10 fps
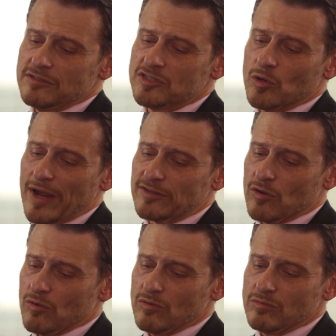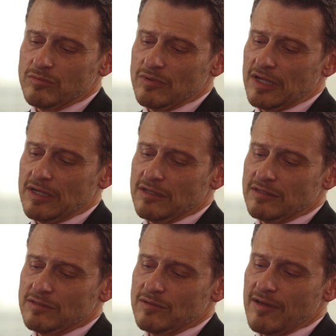Soweto
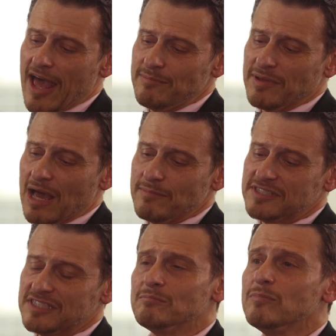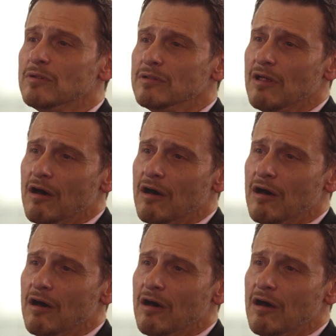had become a symbol